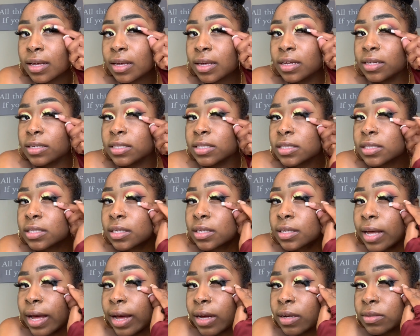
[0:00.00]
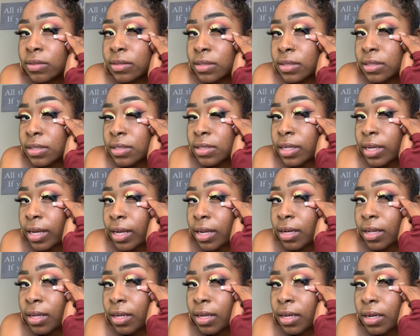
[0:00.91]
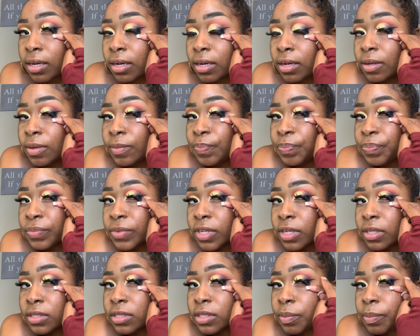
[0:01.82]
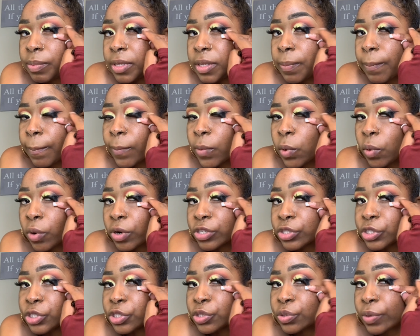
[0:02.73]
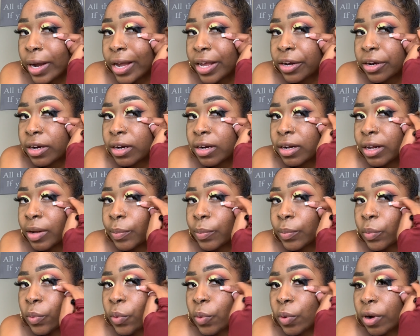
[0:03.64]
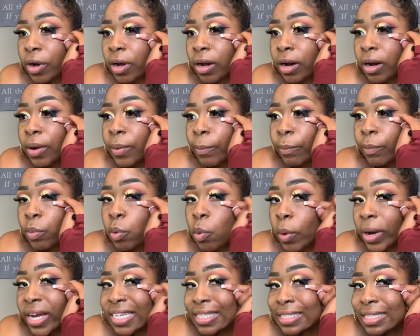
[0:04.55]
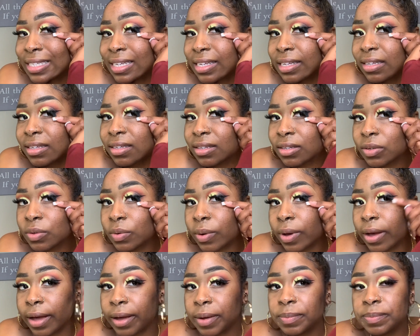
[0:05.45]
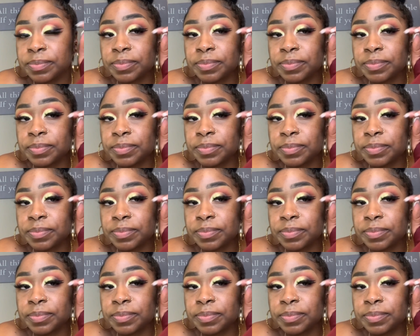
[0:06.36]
it just allows this in here to be more straighter and more pointy, okay?